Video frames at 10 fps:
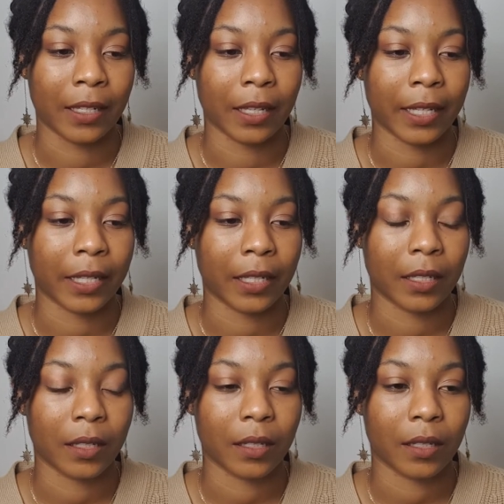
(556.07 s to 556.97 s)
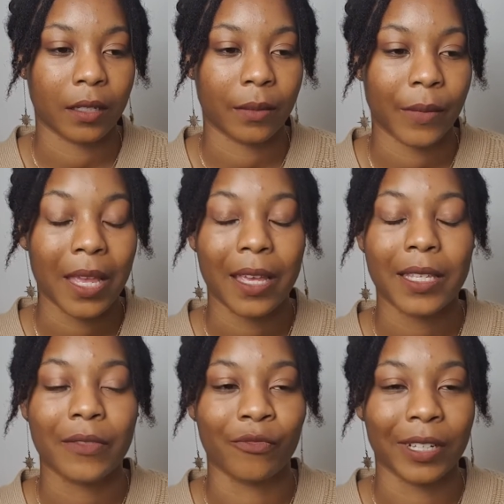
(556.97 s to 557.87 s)
Like
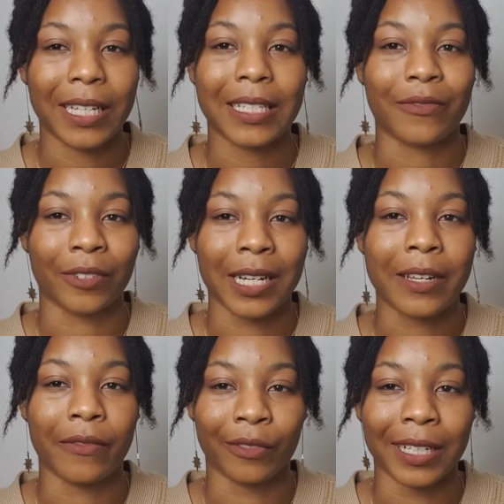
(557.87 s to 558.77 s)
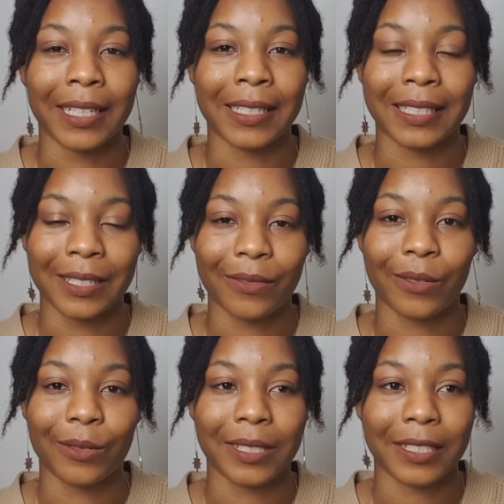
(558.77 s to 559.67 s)
it's really
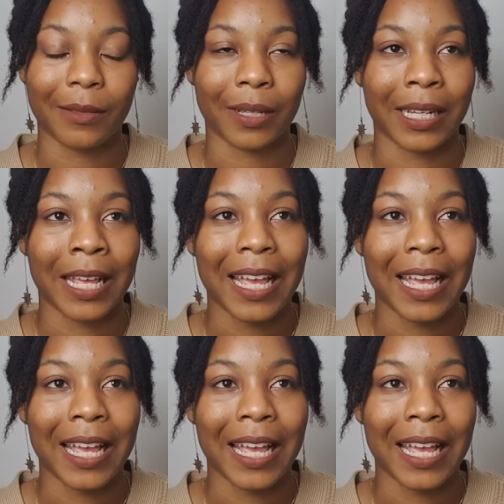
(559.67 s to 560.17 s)
difficult to explain.